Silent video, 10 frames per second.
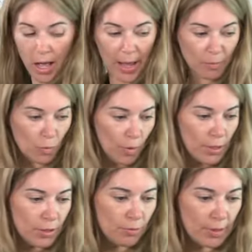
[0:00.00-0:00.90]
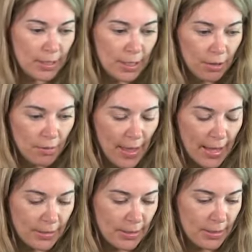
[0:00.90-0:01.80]
I'm going to adhere
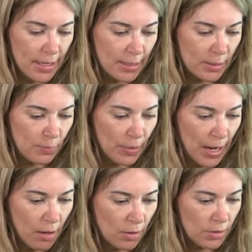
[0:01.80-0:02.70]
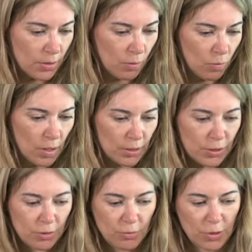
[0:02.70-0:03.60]
that to this, but I also want
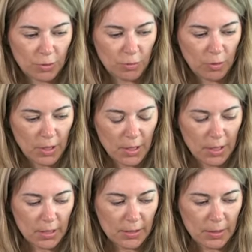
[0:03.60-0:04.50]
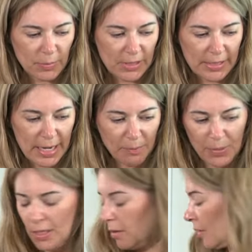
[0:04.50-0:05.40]
to do some
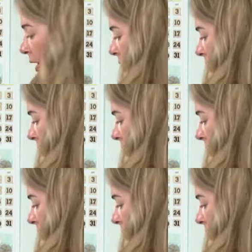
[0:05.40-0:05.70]
stamping on the